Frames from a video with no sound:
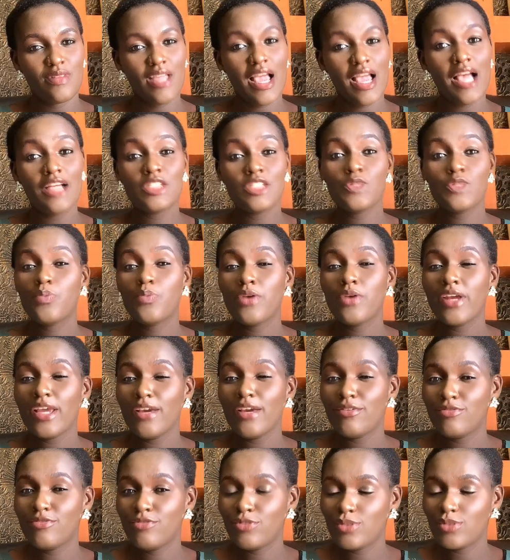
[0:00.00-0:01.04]
as
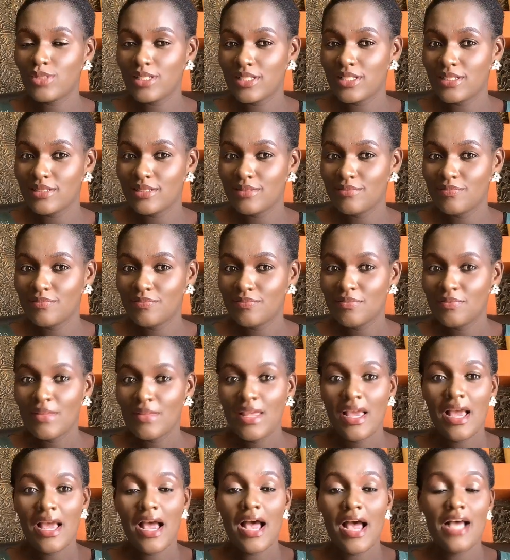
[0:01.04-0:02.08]

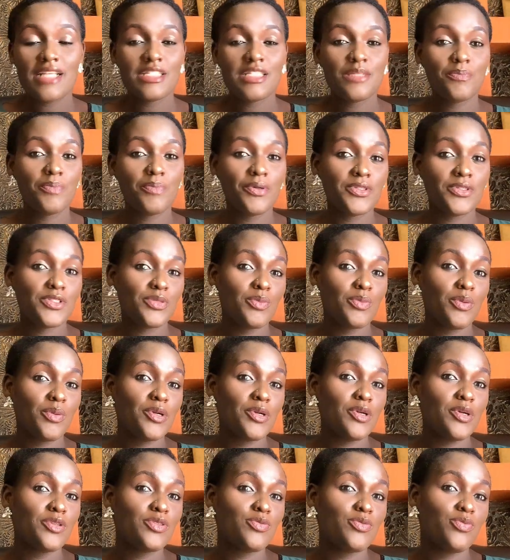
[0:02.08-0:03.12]
prayerful as possible,
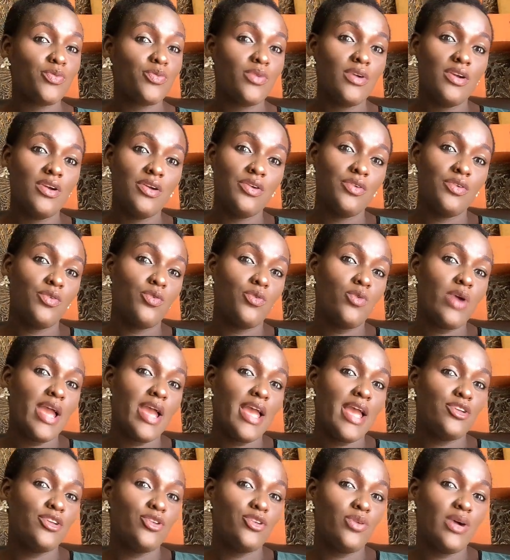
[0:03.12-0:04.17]
because where
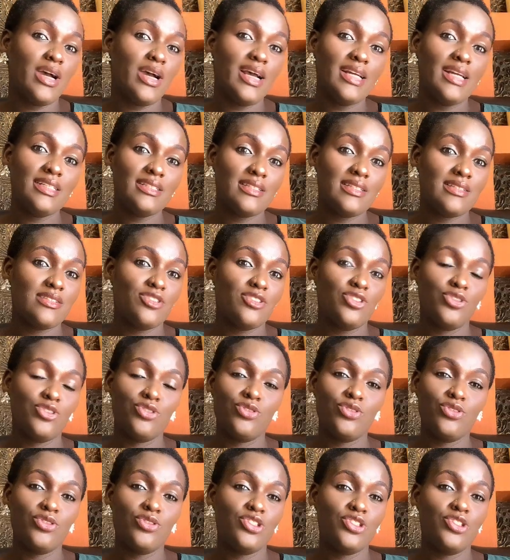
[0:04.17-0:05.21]
you aren't, you do
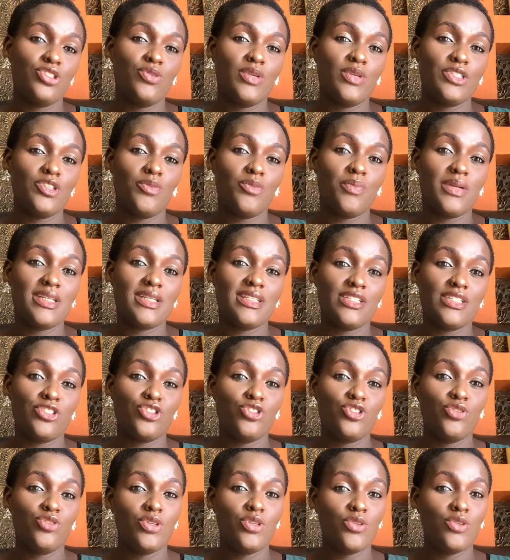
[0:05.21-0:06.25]
not know what your partner is
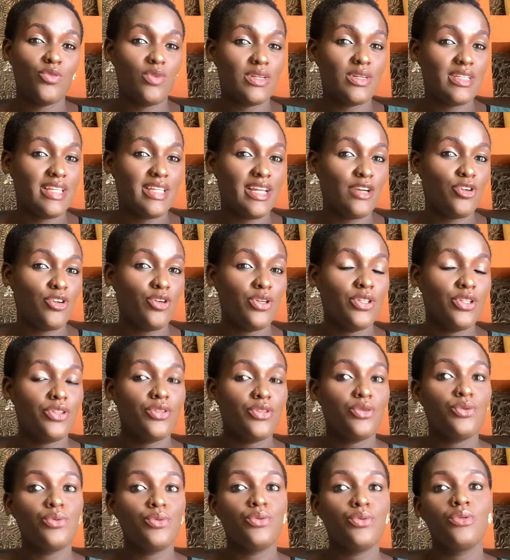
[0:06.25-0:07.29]
doing, what they are going
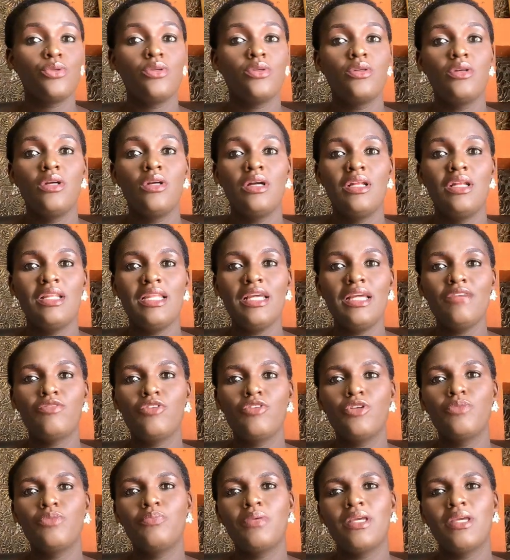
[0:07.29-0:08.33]
through. Life
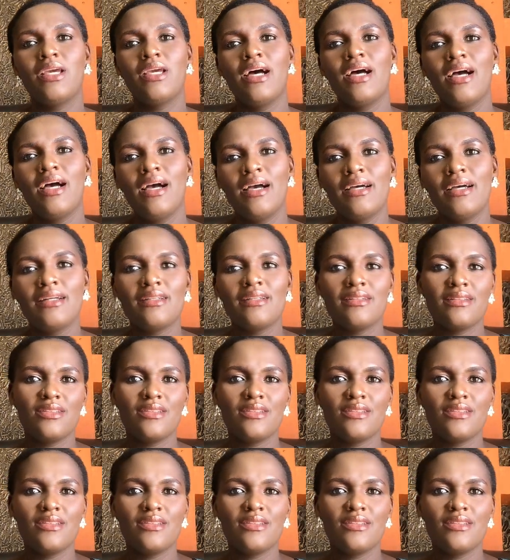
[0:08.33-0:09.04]
could be hard,